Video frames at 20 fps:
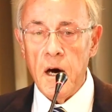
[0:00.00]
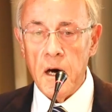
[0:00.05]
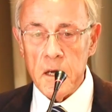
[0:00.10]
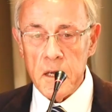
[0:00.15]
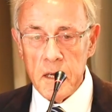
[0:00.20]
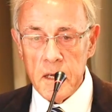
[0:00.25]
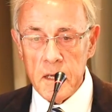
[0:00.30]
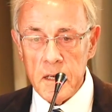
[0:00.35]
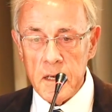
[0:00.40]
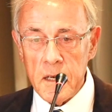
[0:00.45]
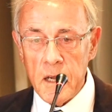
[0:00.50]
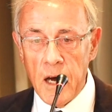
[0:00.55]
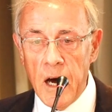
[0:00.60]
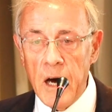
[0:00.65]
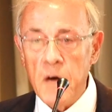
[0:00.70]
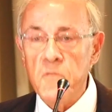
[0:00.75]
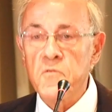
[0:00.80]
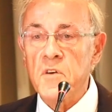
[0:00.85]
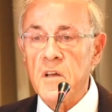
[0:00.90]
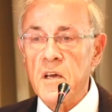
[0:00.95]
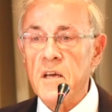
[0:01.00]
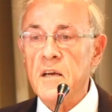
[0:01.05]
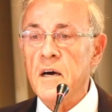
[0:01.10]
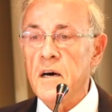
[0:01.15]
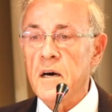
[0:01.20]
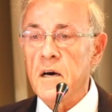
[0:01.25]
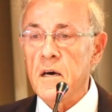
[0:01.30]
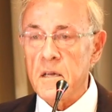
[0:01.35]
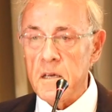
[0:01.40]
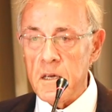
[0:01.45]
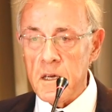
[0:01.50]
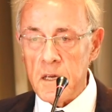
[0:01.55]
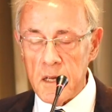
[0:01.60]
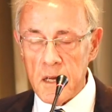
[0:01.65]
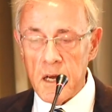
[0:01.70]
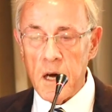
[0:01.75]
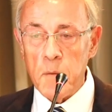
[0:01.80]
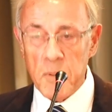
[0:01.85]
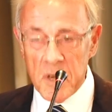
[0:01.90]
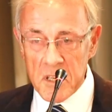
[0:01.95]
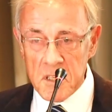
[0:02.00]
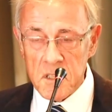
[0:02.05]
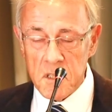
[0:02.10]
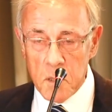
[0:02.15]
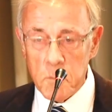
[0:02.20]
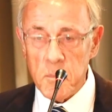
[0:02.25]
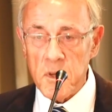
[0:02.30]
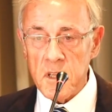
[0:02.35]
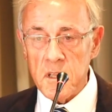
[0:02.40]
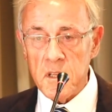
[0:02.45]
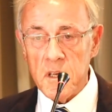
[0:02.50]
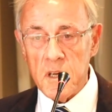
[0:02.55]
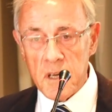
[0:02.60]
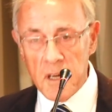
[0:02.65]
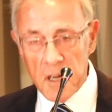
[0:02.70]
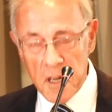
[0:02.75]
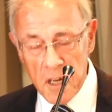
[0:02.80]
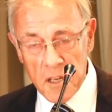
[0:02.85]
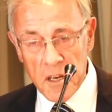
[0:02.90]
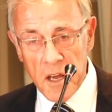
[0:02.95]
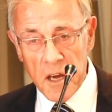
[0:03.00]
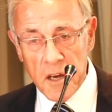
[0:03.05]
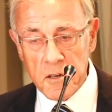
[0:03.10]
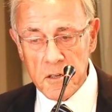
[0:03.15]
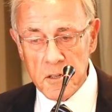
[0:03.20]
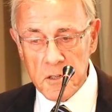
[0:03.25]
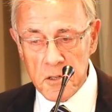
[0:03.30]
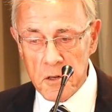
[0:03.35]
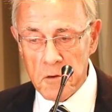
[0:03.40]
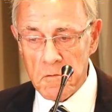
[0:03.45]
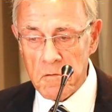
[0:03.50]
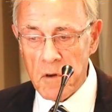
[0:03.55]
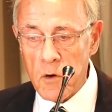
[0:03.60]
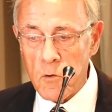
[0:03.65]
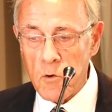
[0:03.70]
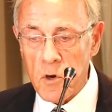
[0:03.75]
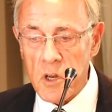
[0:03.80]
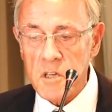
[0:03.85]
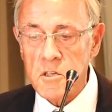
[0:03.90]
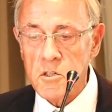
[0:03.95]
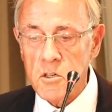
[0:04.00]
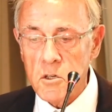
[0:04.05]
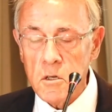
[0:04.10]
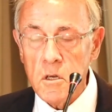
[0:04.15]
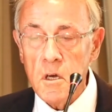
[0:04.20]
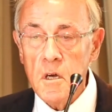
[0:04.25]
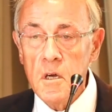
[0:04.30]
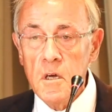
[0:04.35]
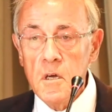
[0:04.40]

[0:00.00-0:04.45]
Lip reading: in Africa in capacity building, in energy regulation,